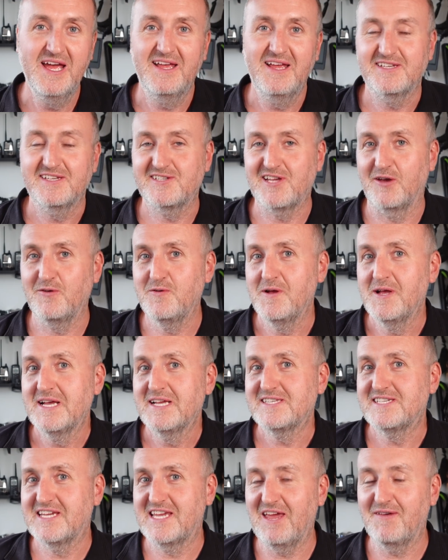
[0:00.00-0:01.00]
So
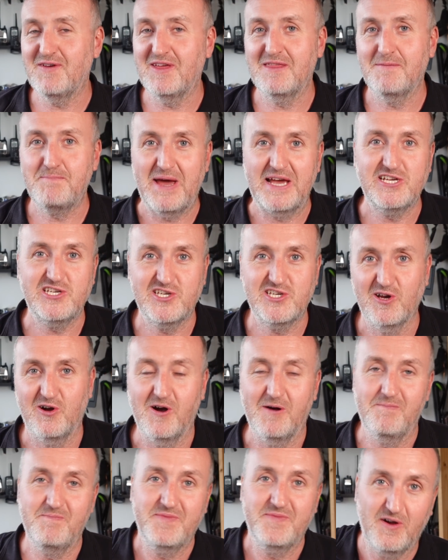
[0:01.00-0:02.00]
to give it the best
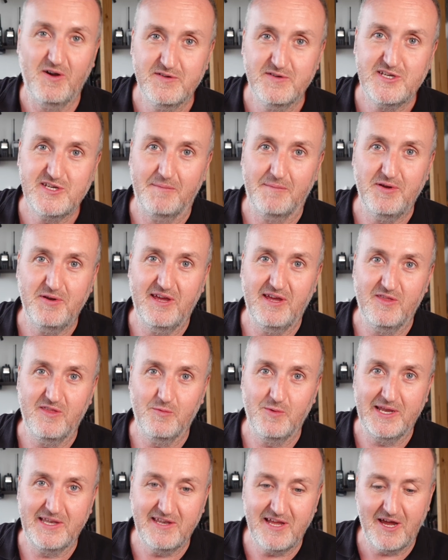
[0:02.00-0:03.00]
shot, obviously I put it in the
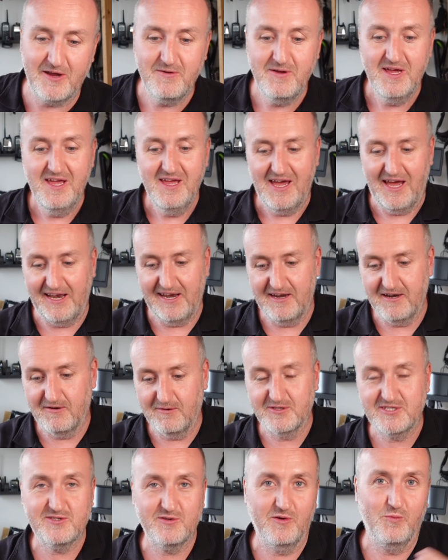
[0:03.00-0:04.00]
window, and then
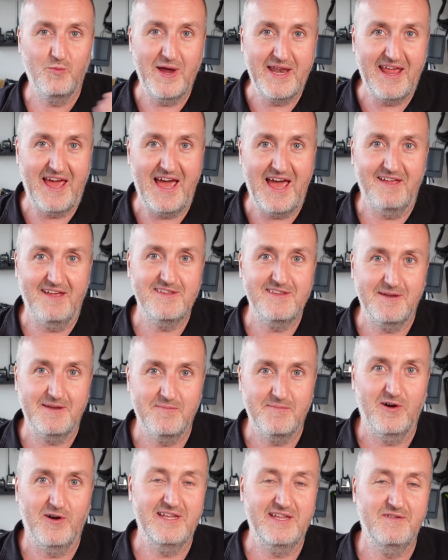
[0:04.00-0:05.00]
I sort of went out and did
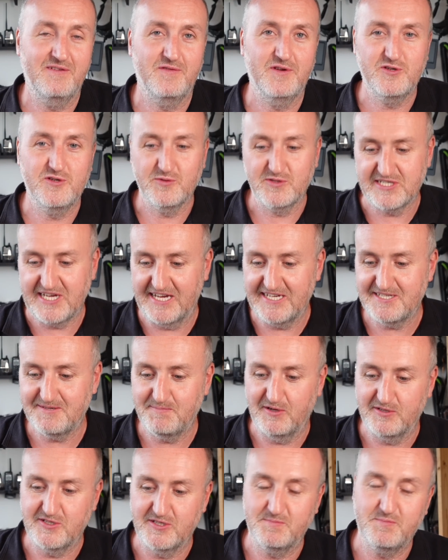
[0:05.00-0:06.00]
my individual tests
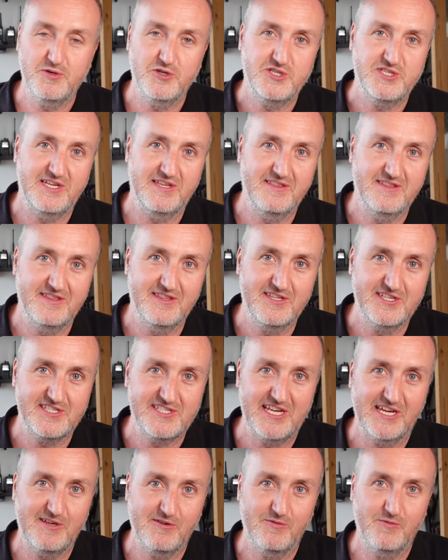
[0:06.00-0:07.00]
by just pushing the
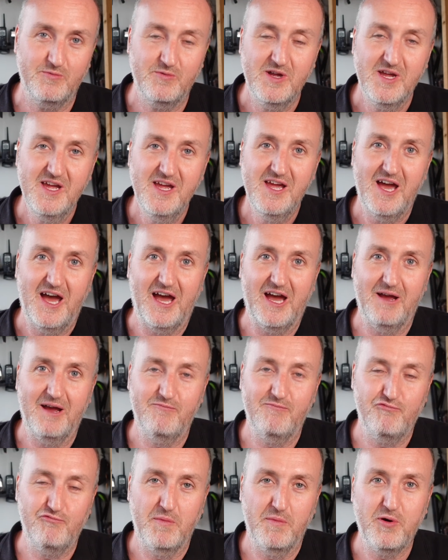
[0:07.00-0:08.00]
signal
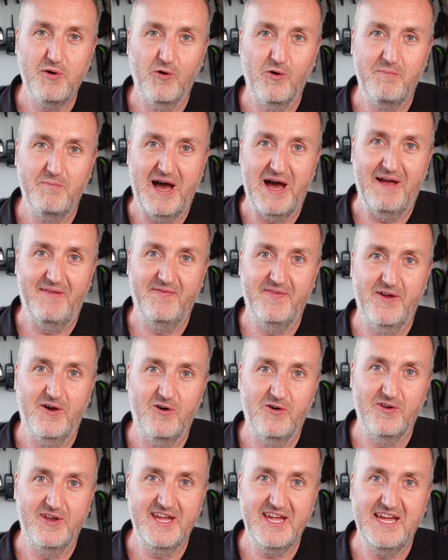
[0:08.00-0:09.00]
report button
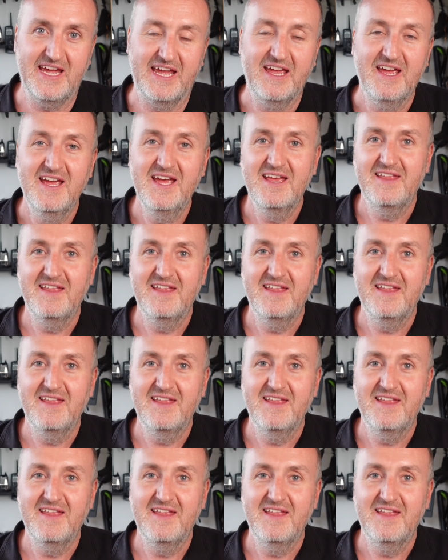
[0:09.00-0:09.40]
on here.